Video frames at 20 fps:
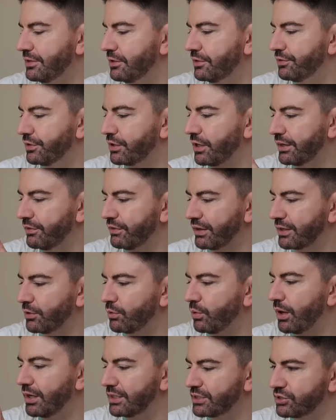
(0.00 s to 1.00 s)
good for kind of like a
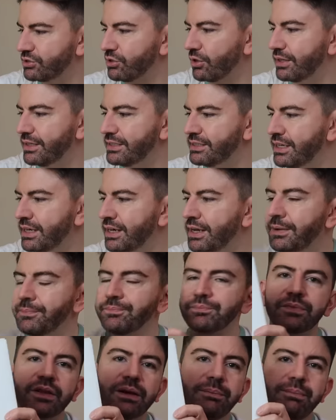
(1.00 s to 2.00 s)
quite solid
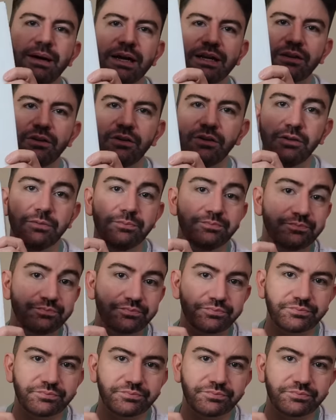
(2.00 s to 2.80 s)
metal